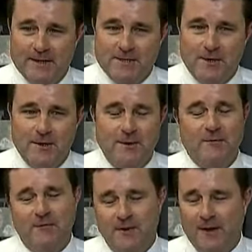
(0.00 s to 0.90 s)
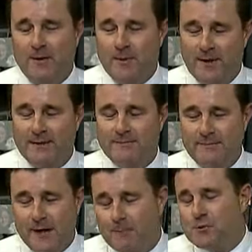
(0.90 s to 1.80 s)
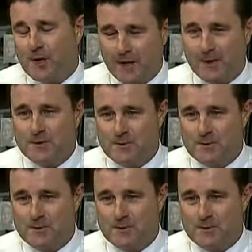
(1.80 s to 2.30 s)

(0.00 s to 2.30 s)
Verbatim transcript: so you even feel it when a dump truck goes